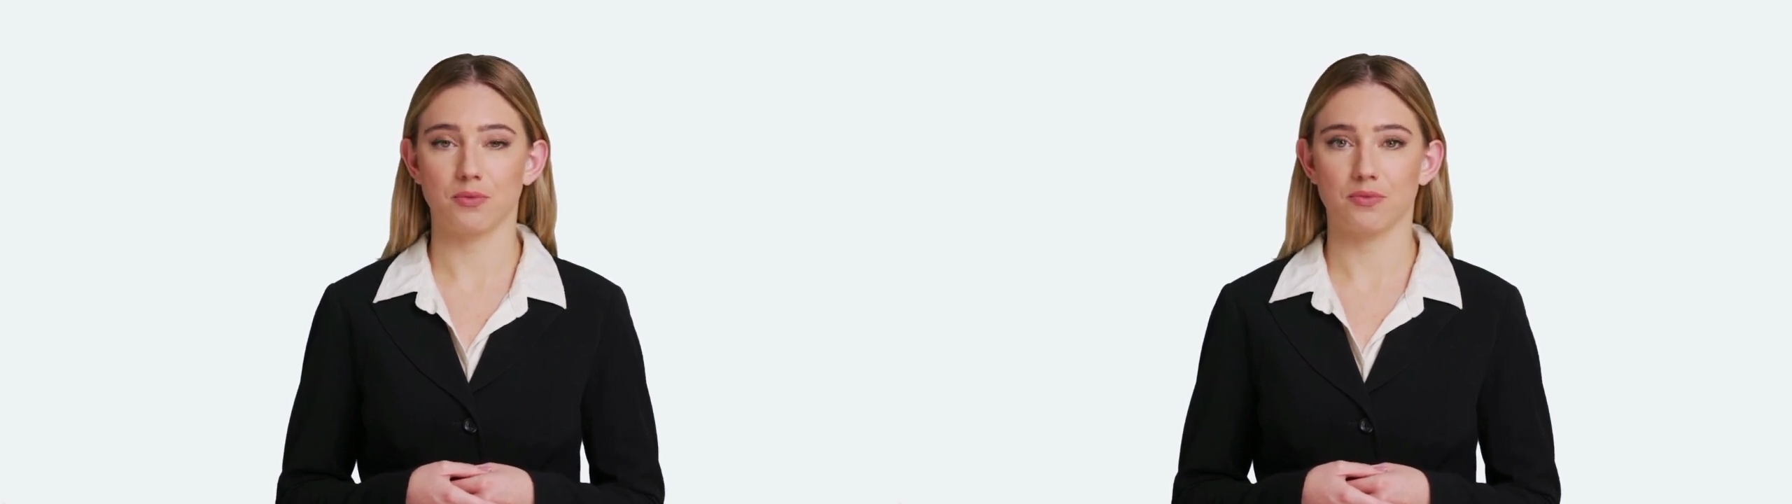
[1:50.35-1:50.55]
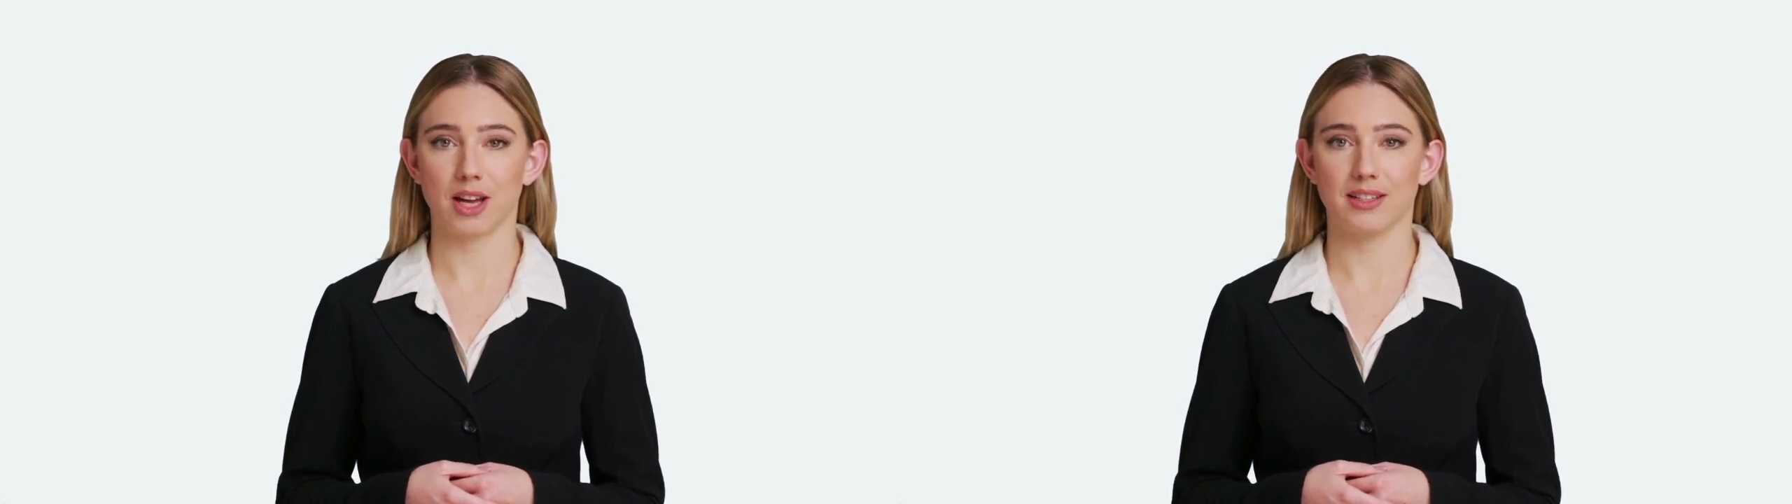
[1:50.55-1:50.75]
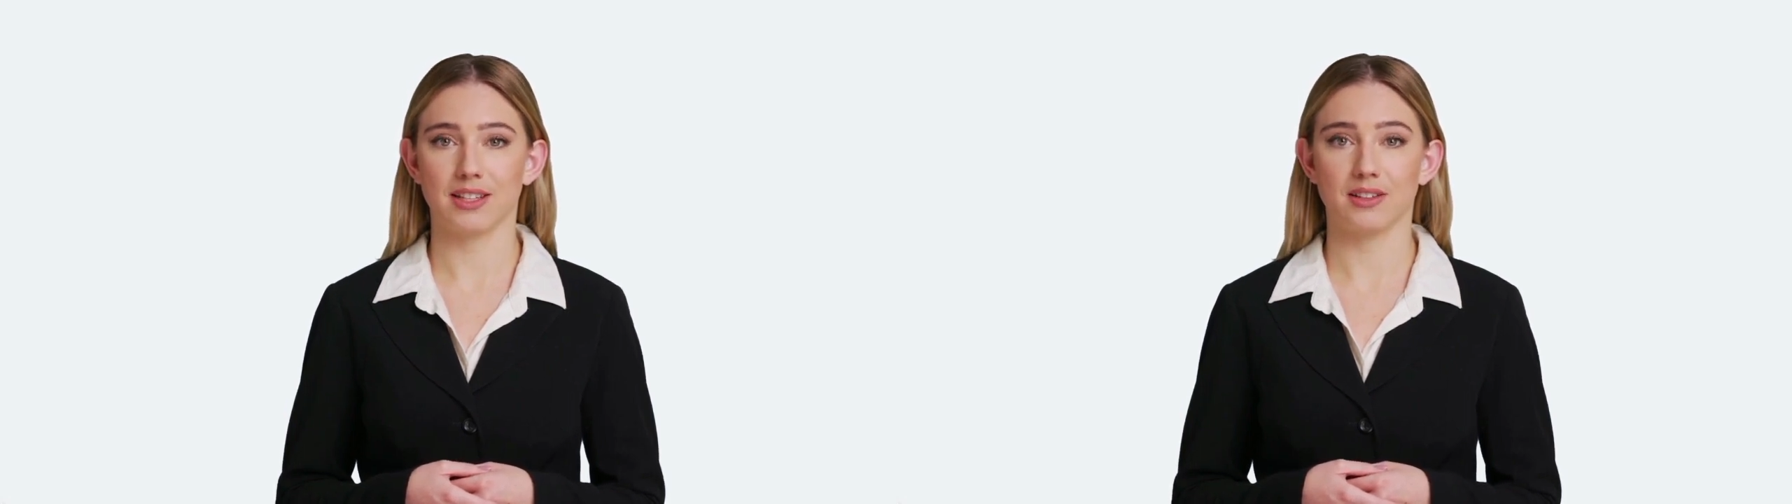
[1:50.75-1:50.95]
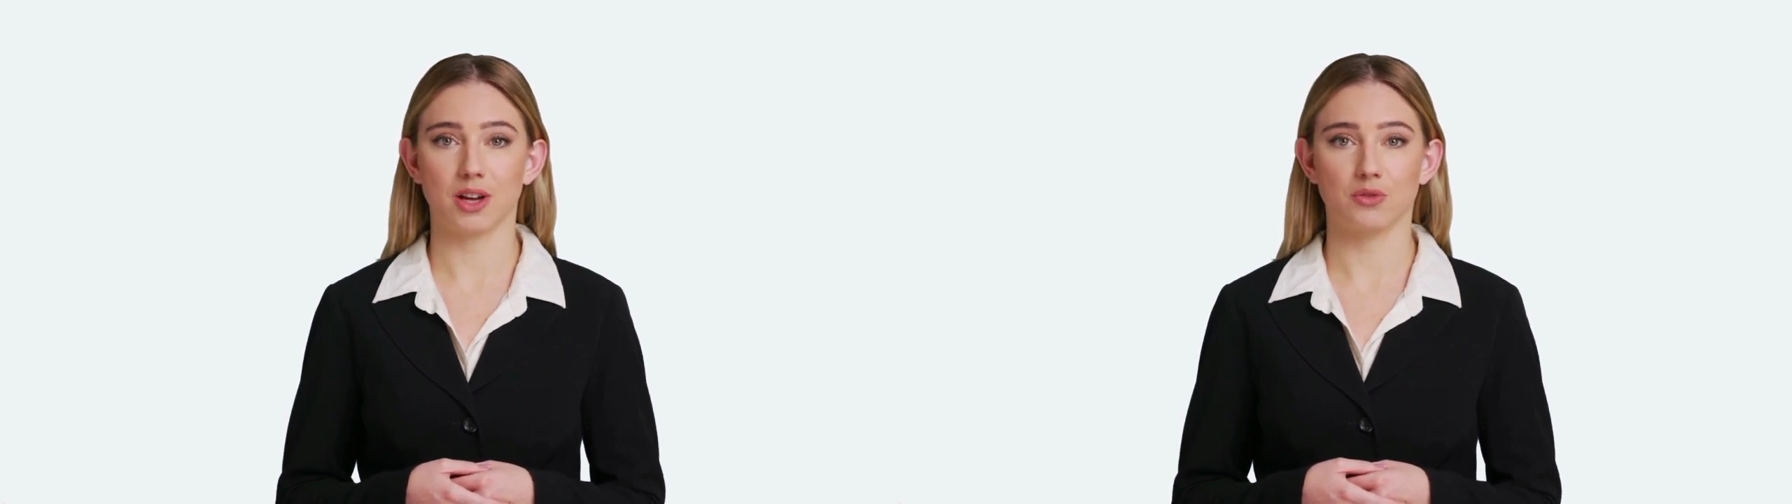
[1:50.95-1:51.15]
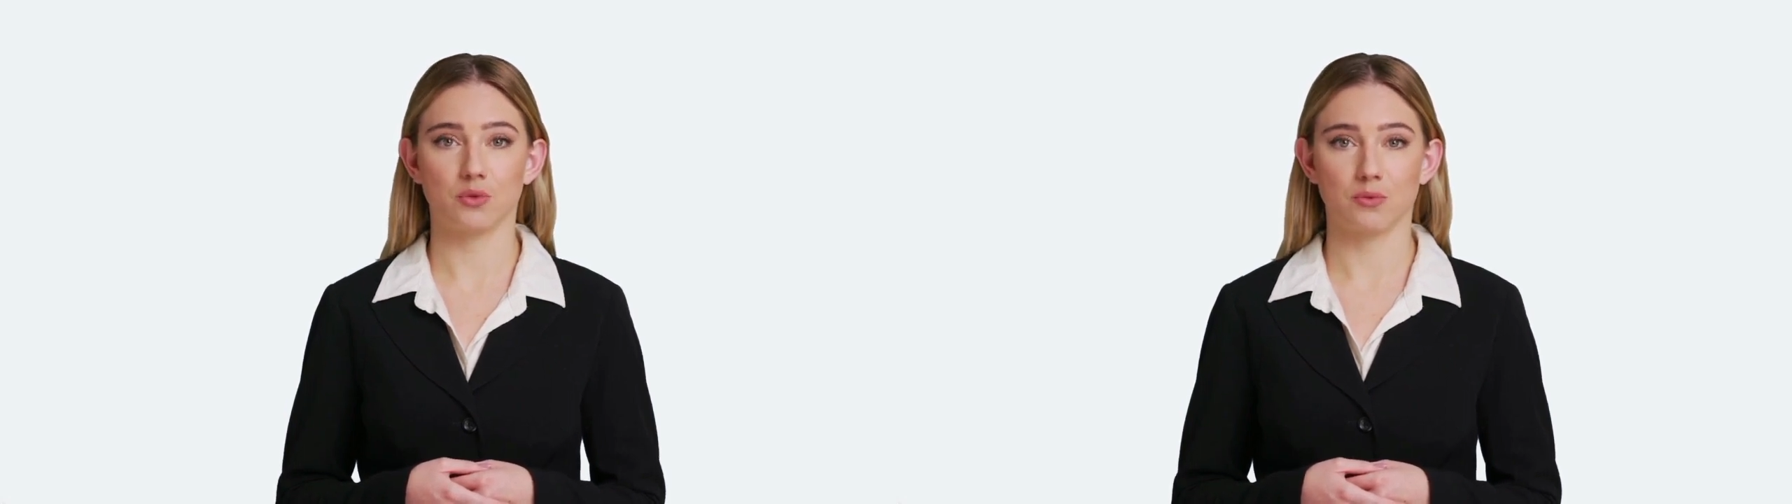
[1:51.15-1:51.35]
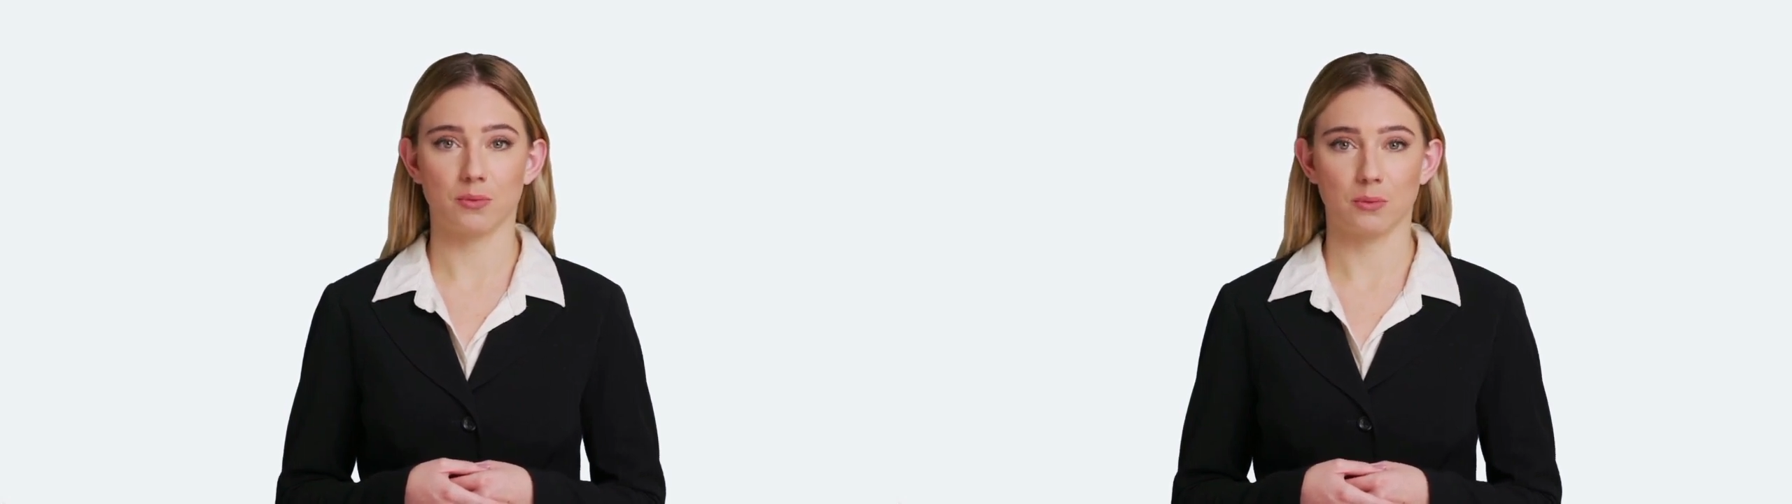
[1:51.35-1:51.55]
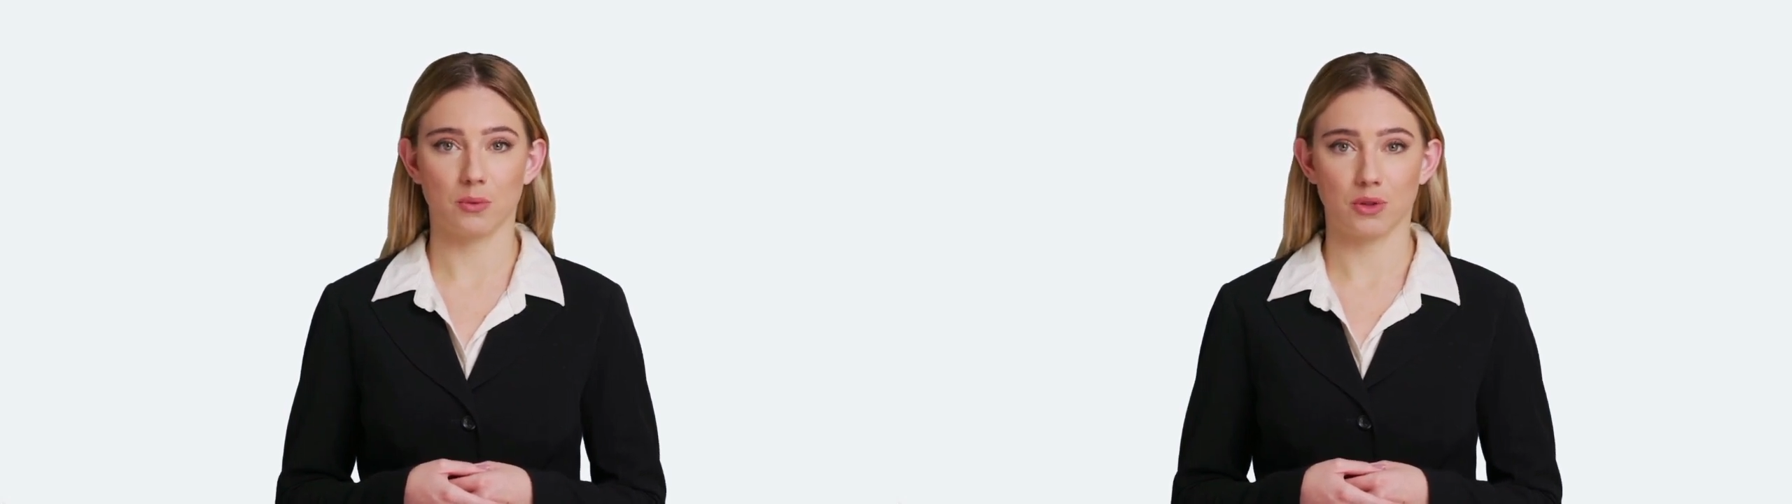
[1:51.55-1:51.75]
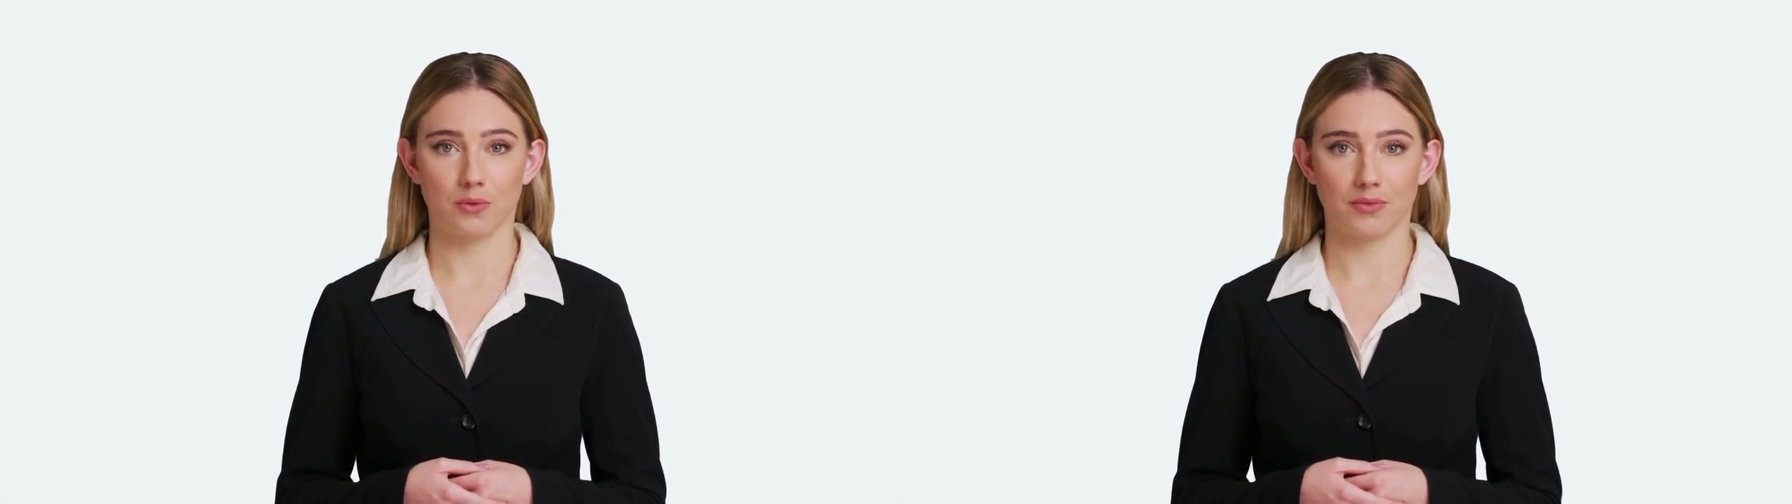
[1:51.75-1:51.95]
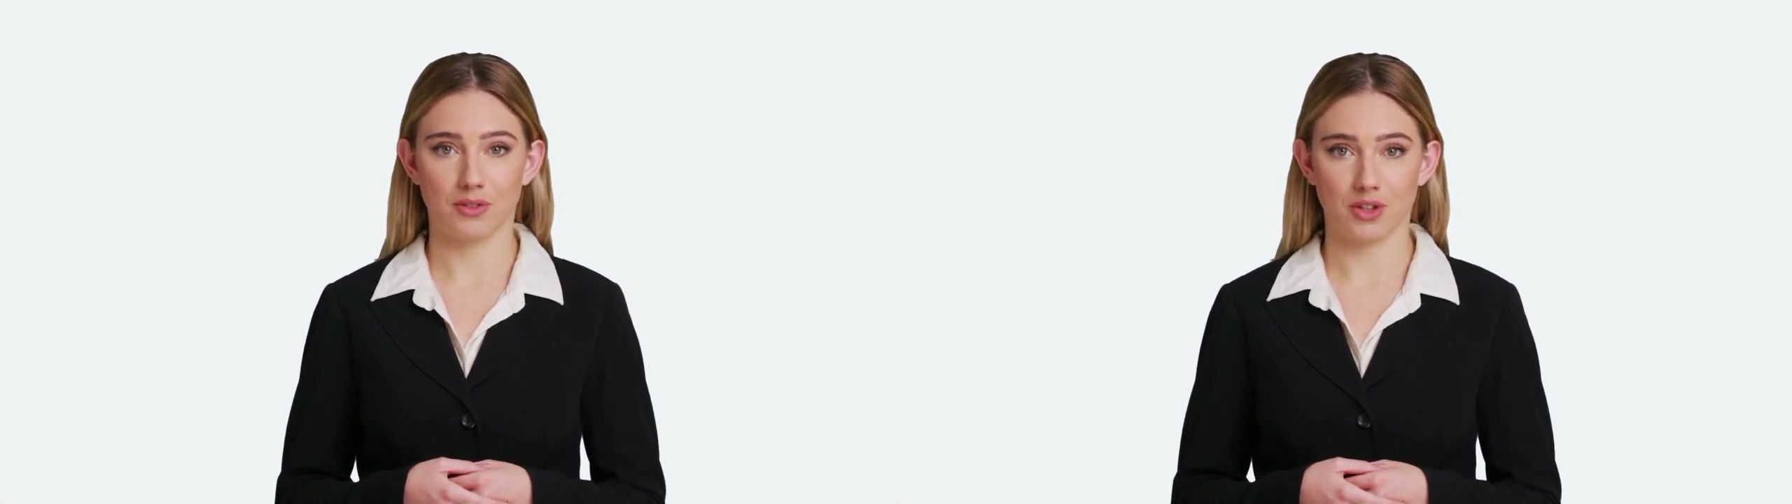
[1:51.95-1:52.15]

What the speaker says: Finally, note, remember,